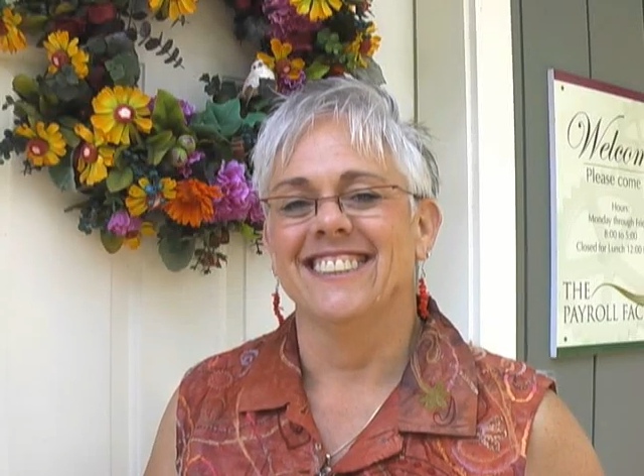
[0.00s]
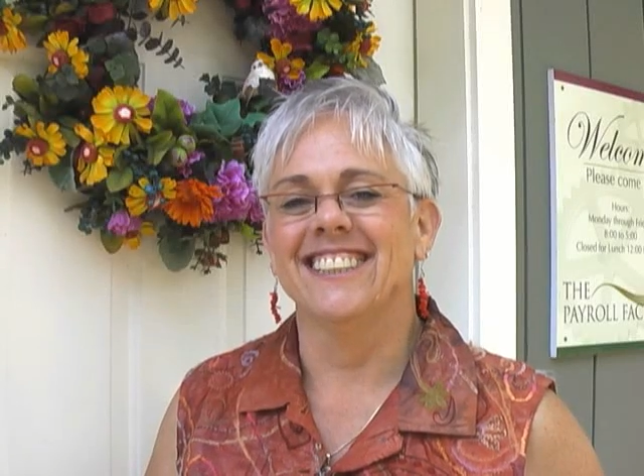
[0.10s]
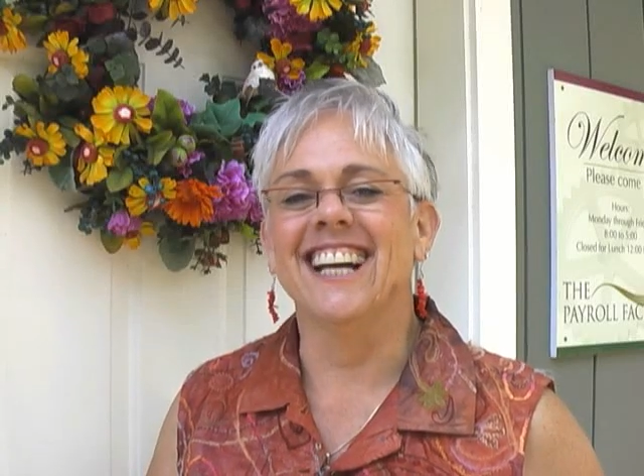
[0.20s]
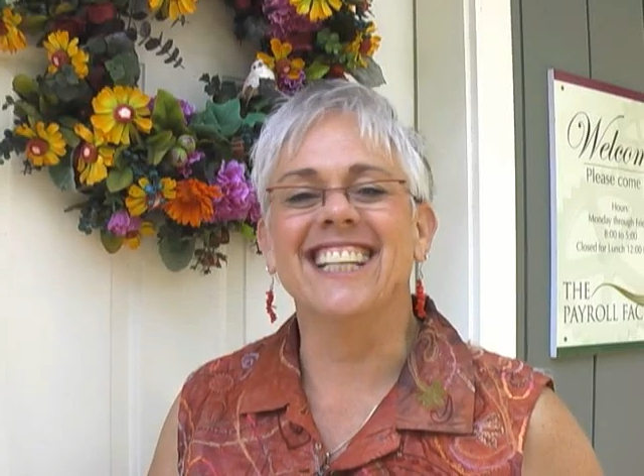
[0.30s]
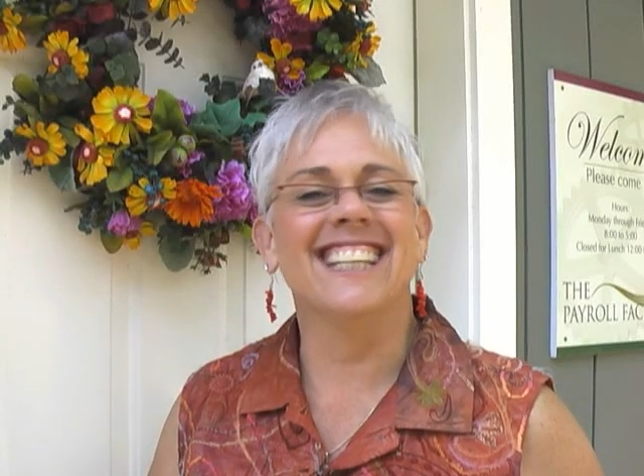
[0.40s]

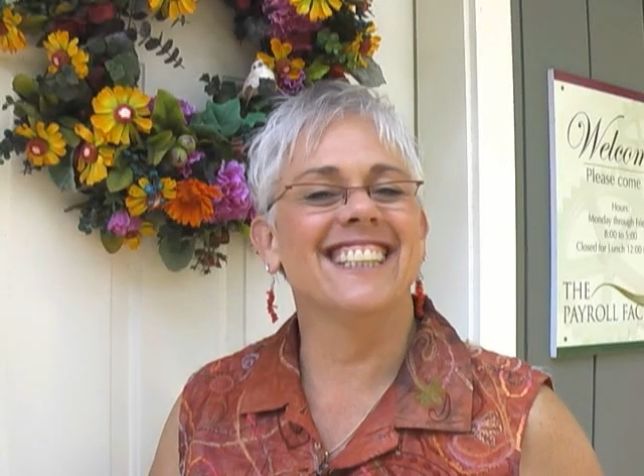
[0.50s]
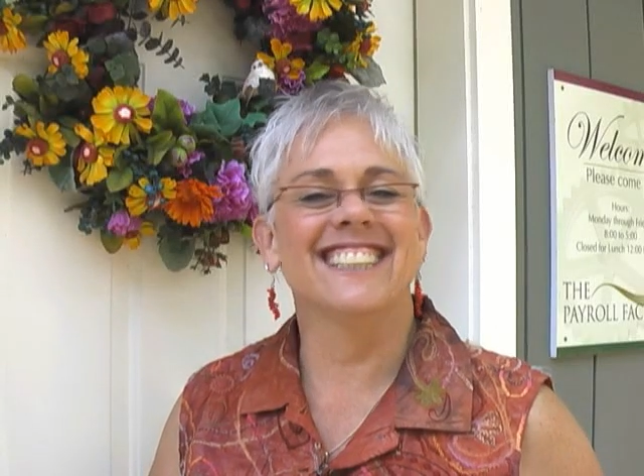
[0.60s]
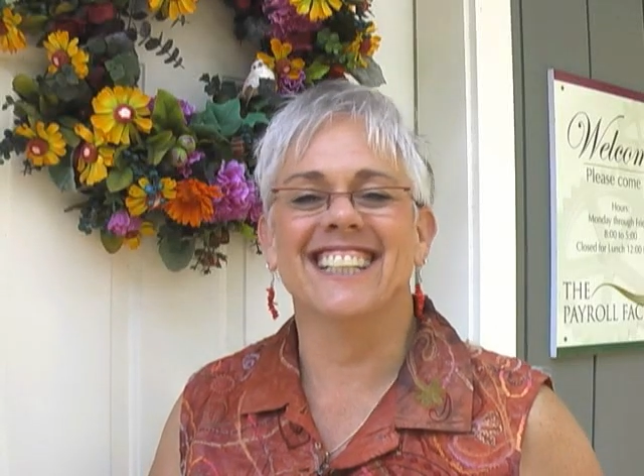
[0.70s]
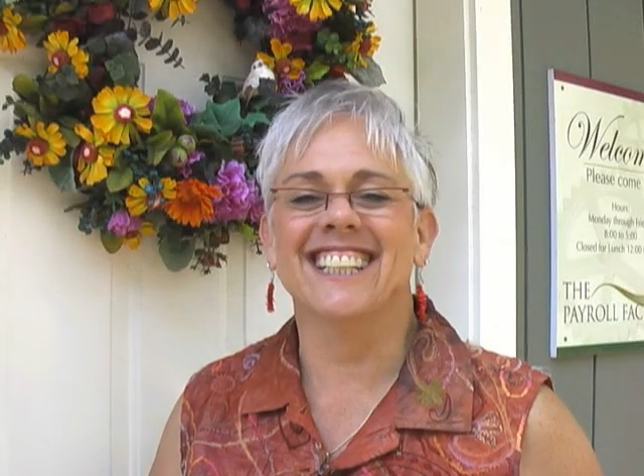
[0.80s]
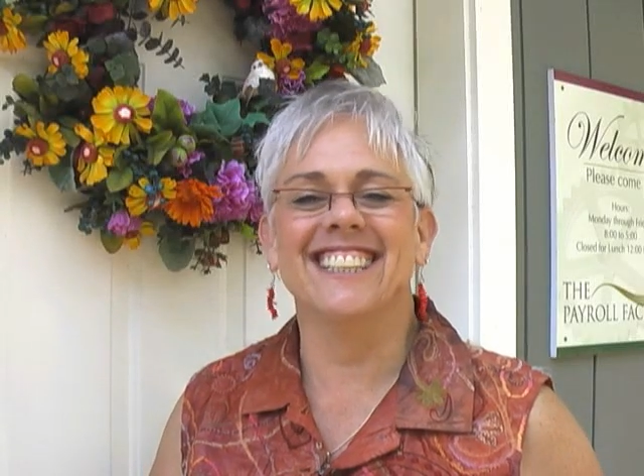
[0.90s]
Lucky,
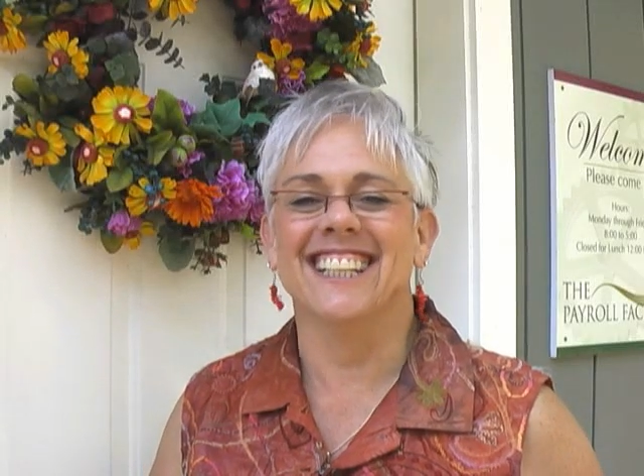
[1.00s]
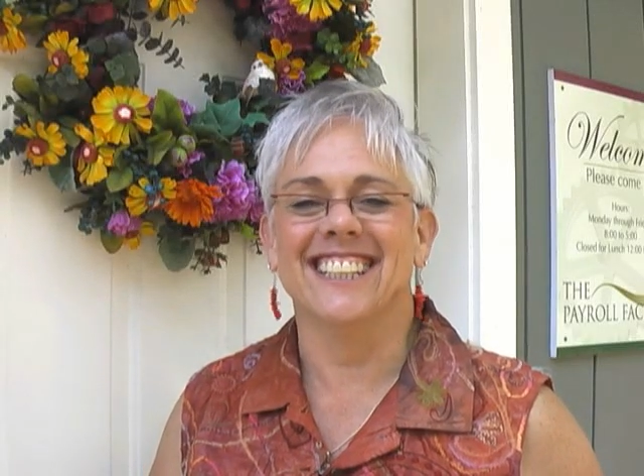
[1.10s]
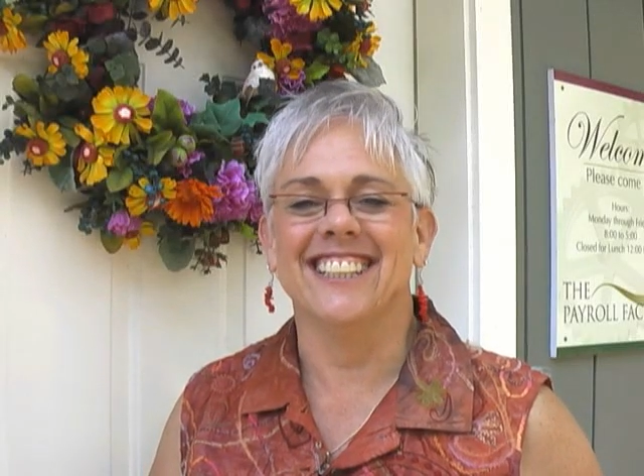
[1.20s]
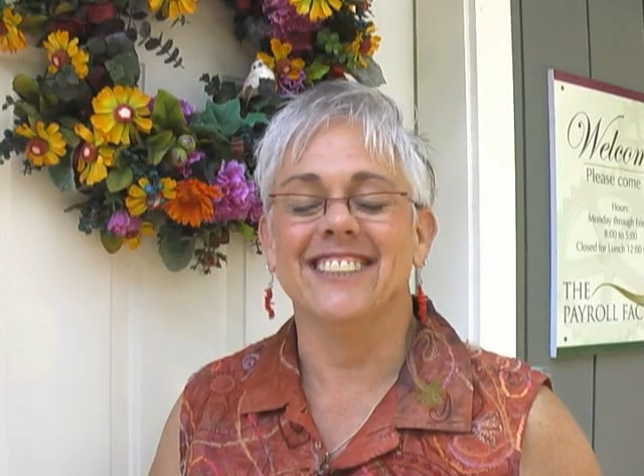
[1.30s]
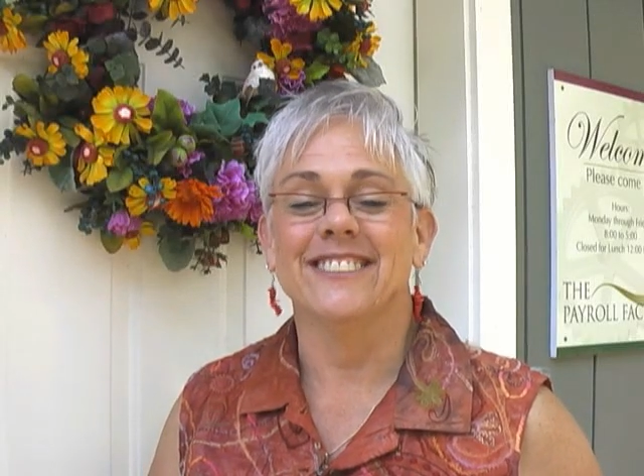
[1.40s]
lucky,
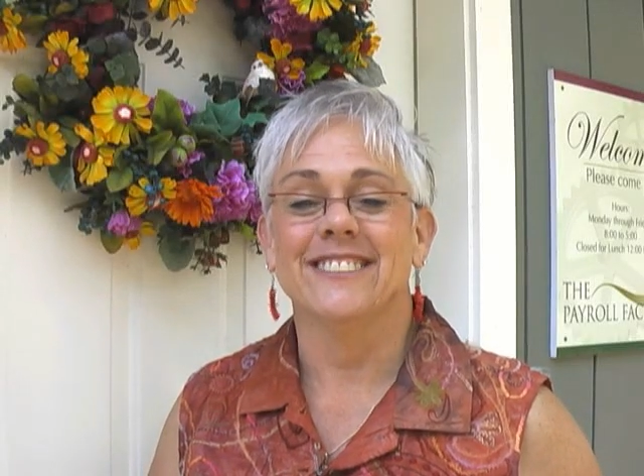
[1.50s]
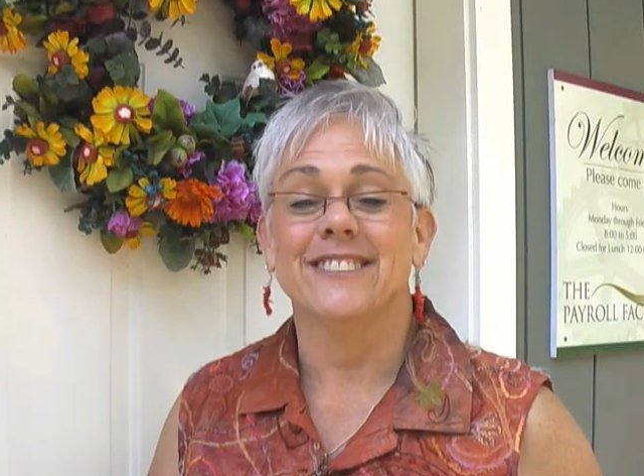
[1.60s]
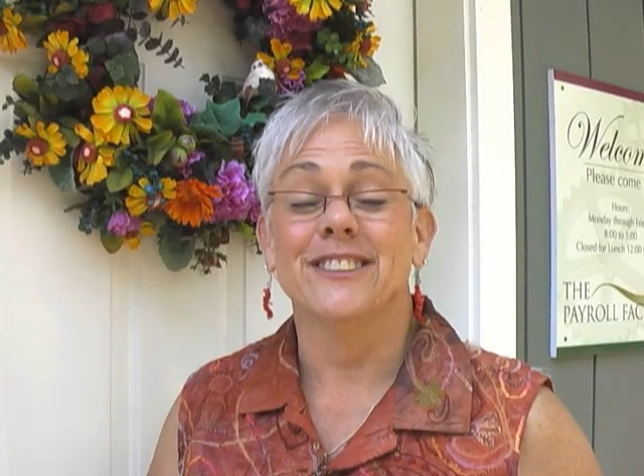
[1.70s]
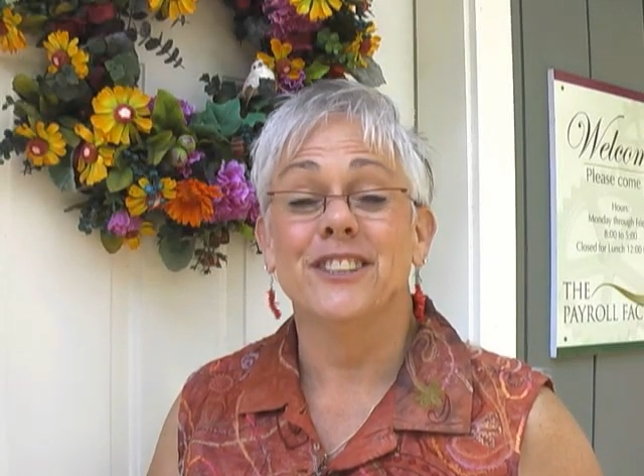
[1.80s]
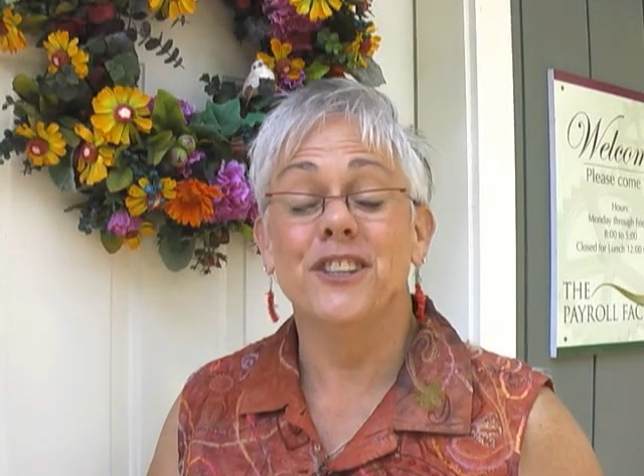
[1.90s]
lucky.
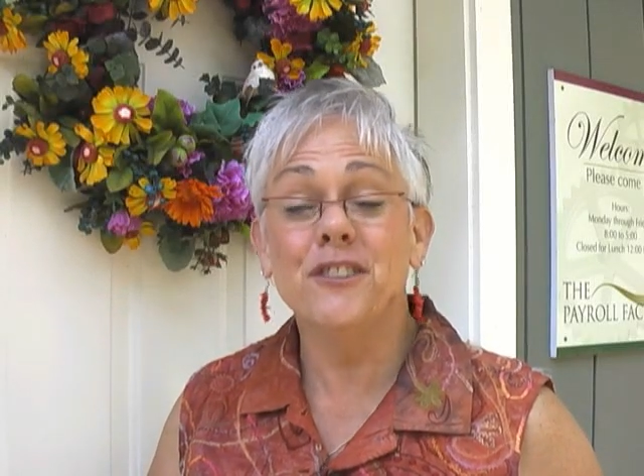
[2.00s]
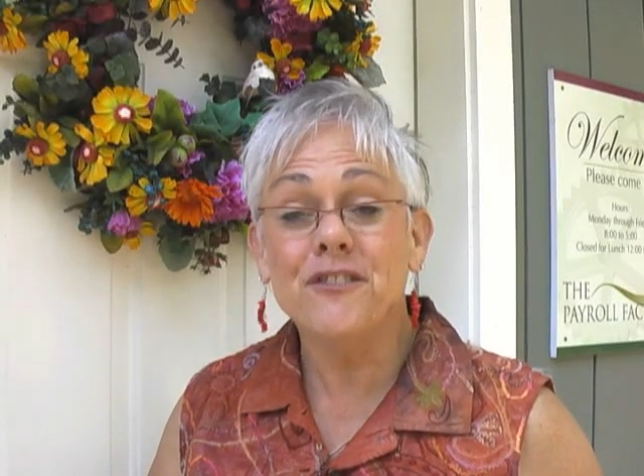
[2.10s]
You've